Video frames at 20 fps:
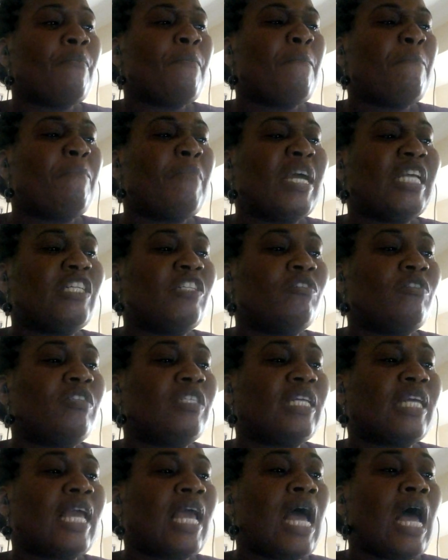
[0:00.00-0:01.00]
might not
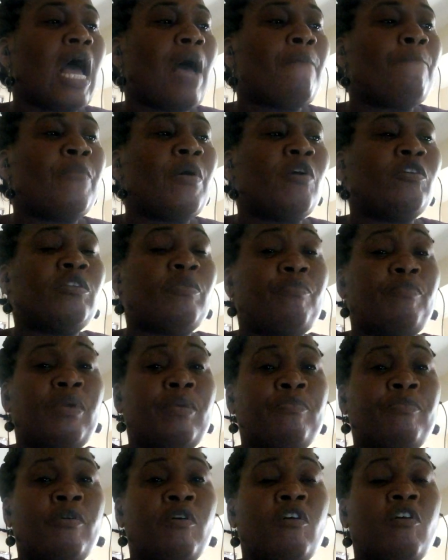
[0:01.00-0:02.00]
care about
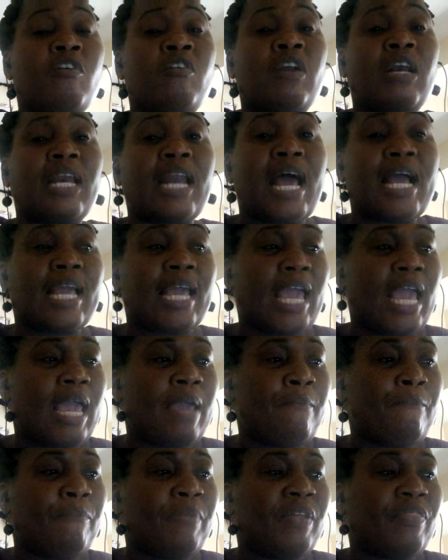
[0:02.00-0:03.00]
people or lack
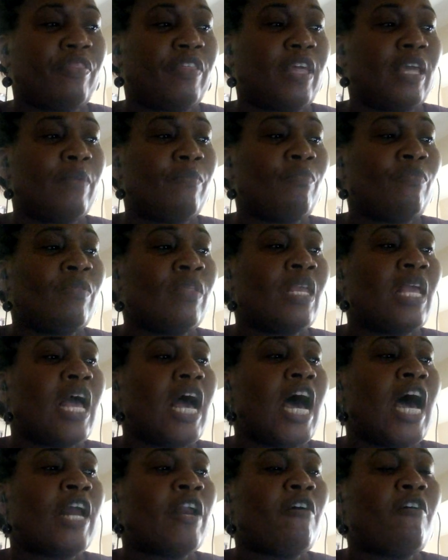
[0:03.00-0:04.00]
empathy,
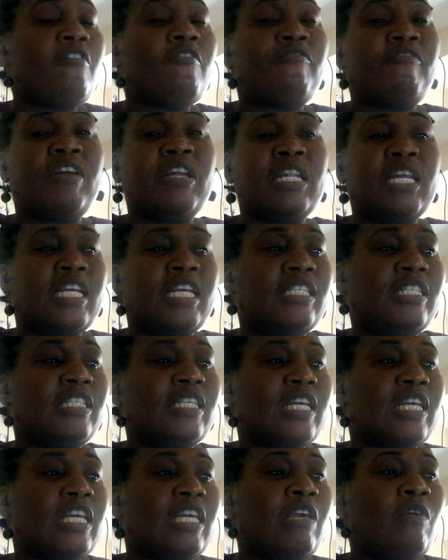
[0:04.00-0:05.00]
are often
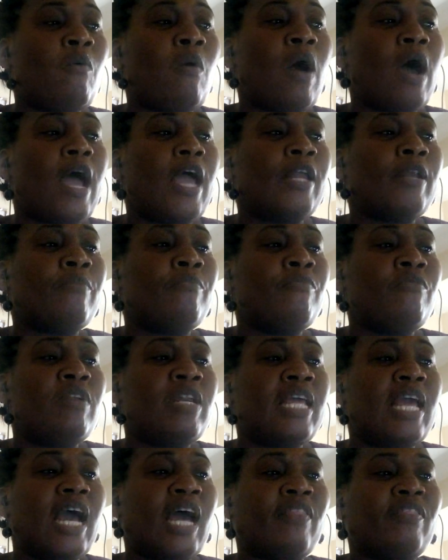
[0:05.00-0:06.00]
insecure and
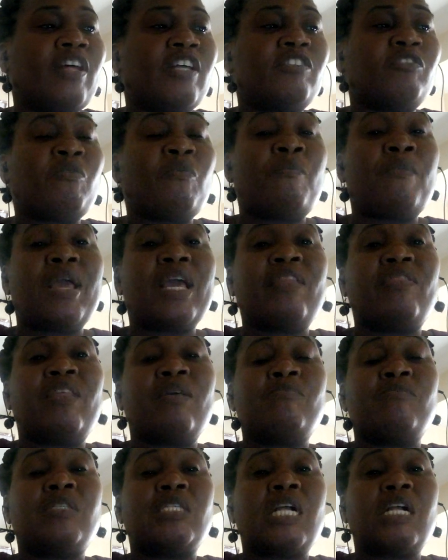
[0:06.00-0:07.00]
bully others to make
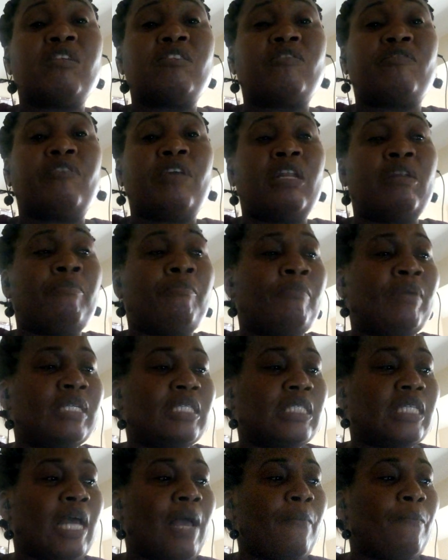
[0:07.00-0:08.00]
themselves feel
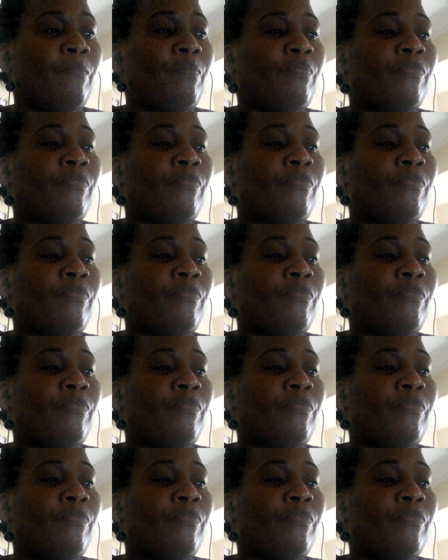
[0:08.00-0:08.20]
better.